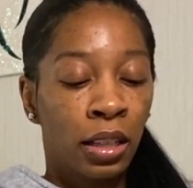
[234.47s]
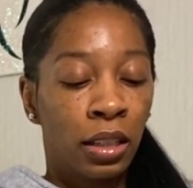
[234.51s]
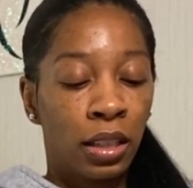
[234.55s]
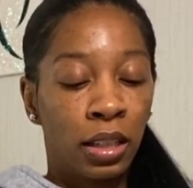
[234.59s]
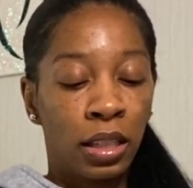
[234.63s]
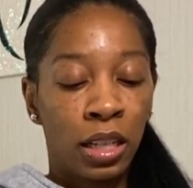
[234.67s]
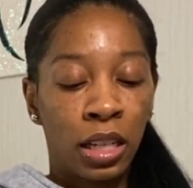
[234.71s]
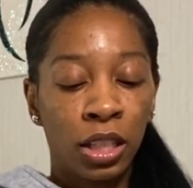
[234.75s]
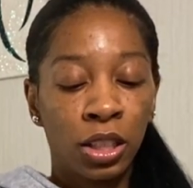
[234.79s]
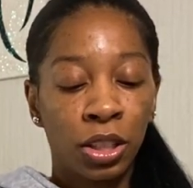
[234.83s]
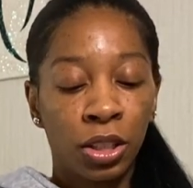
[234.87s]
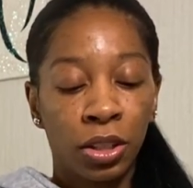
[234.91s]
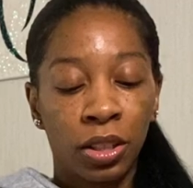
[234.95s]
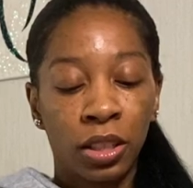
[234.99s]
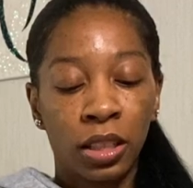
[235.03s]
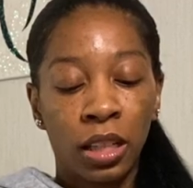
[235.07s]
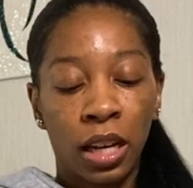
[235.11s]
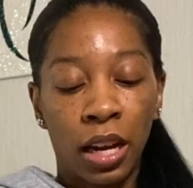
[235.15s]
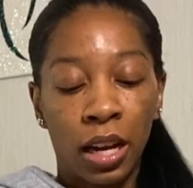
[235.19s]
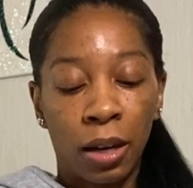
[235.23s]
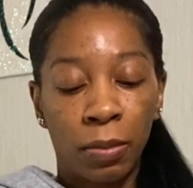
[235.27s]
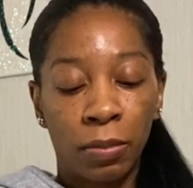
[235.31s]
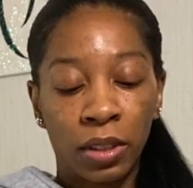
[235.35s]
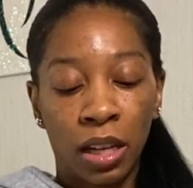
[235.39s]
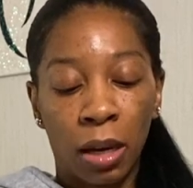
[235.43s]
these are the
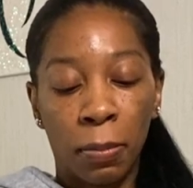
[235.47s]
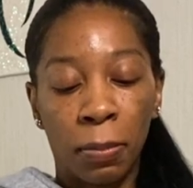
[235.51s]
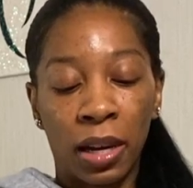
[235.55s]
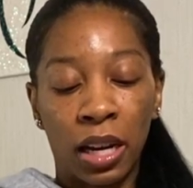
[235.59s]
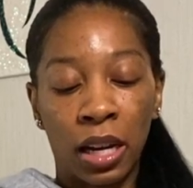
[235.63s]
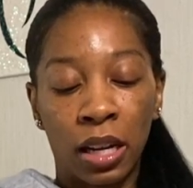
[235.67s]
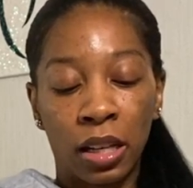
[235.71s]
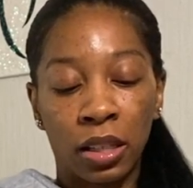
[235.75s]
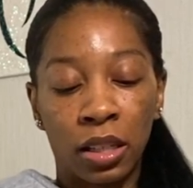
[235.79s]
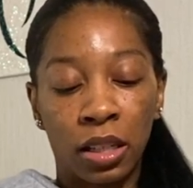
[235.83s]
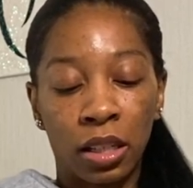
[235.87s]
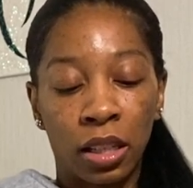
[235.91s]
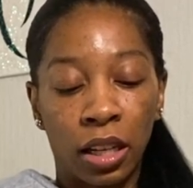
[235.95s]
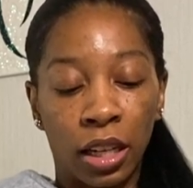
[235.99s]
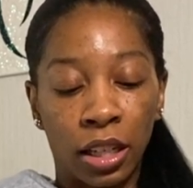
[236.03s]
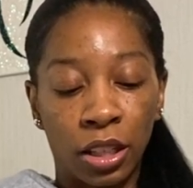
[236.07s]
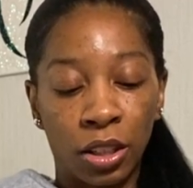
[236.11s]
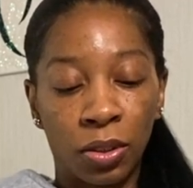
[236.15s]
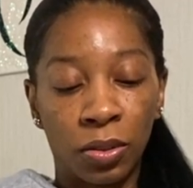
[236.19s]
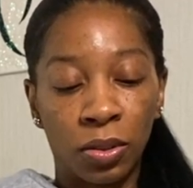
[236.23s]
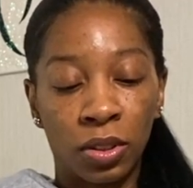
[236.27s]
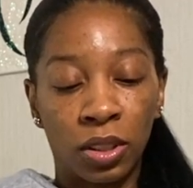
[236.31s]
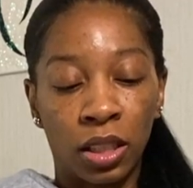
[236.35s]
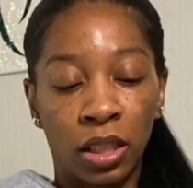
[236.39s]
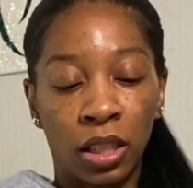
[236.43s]
times I mainly like
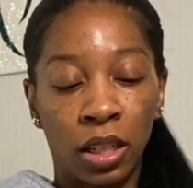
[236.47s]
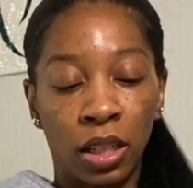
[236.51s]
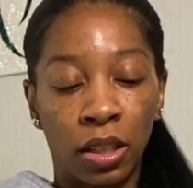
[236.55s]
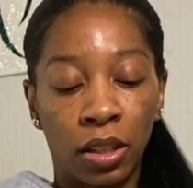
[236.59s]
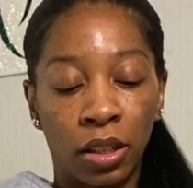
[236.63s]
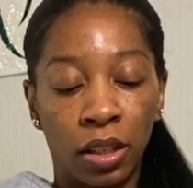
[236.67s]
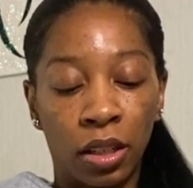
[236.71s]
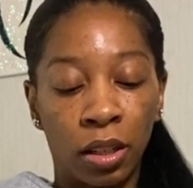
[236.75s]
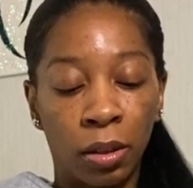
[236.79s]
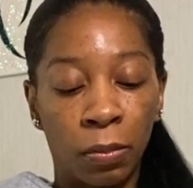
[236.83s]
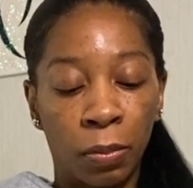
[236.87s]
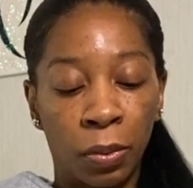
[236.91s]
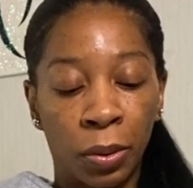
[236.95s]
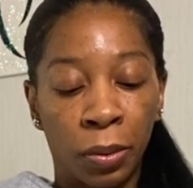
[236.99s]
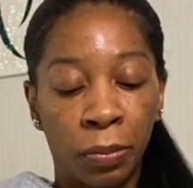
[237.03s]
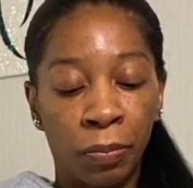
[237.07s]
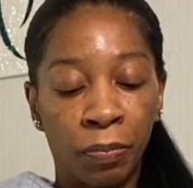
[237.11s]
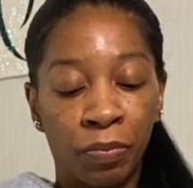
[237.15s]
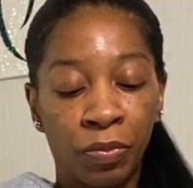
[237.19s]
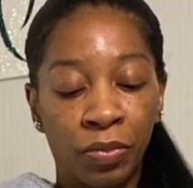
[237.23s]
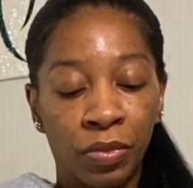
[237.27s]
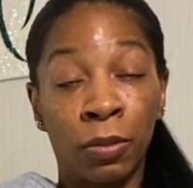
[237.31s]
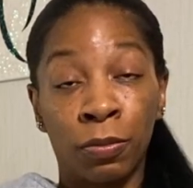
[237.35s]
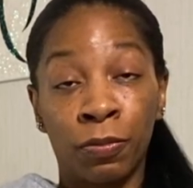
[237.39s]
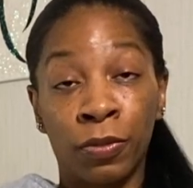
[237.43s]
use to get up.
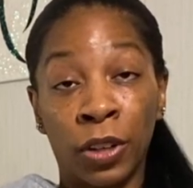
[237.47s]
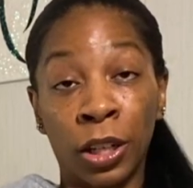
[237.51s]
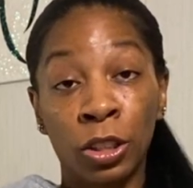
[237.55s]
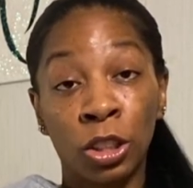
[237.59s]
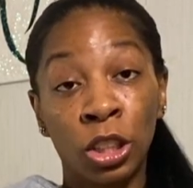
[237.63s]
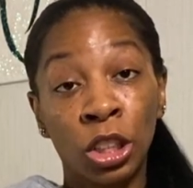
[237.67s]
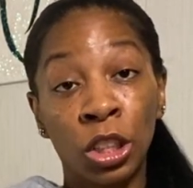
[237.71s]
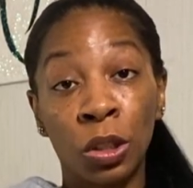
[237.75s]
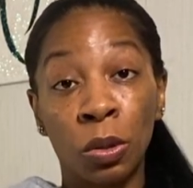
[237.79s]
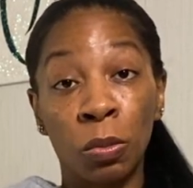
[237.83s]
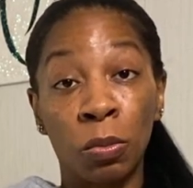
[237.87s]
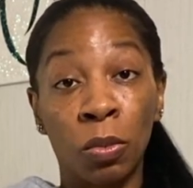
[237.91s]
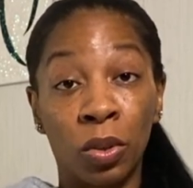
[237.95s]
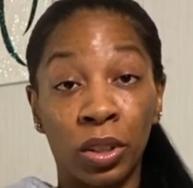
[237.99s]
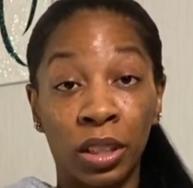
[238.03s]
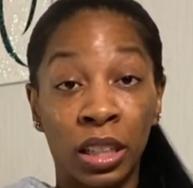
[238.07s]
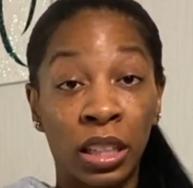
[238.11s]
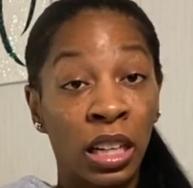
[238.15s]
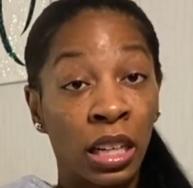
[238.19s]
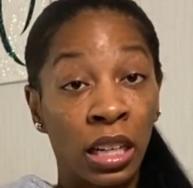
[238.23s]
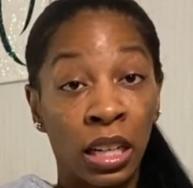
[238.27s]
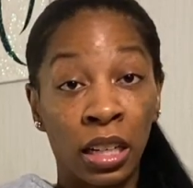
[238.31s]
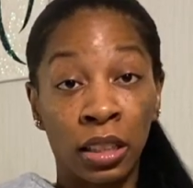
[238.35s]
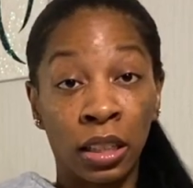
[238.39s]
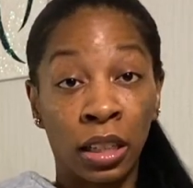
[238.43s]
The first two more than
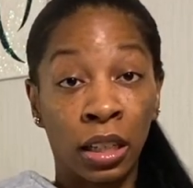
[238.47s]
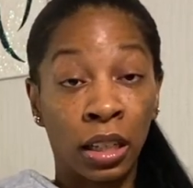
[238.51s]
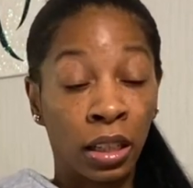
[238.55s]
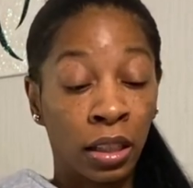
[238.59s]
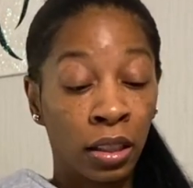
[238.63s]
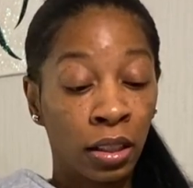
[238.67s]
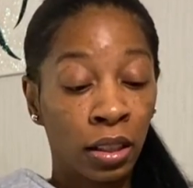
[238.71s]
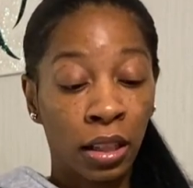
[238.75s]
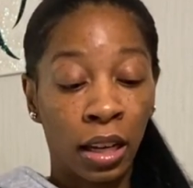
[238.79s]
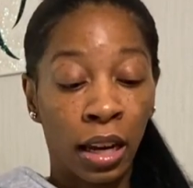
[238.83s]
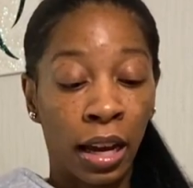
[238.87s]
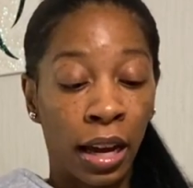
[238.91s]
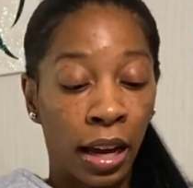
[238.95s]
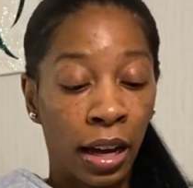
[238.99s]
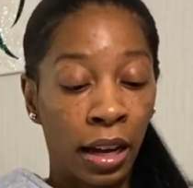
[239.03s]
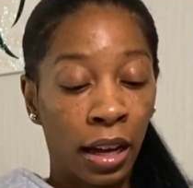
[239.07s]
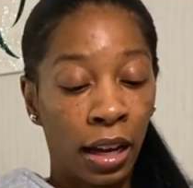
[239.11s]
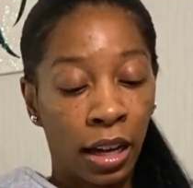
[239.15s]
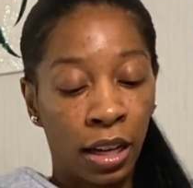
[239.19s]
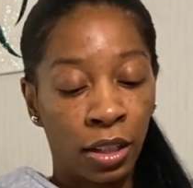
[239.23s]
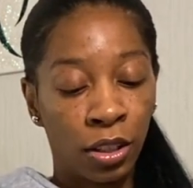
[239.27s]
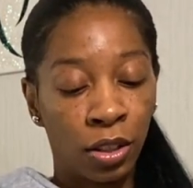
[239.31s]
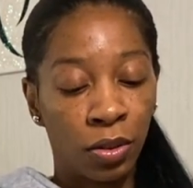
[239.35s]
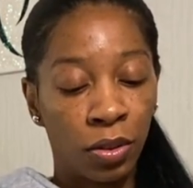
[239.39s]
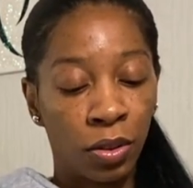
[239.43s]
anything. Yeah,
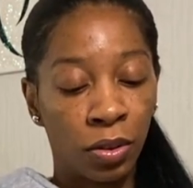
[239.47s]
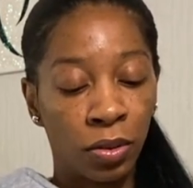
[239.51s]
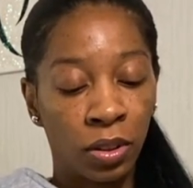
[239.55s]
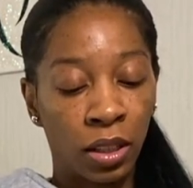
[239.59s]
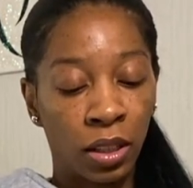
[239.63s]
I do use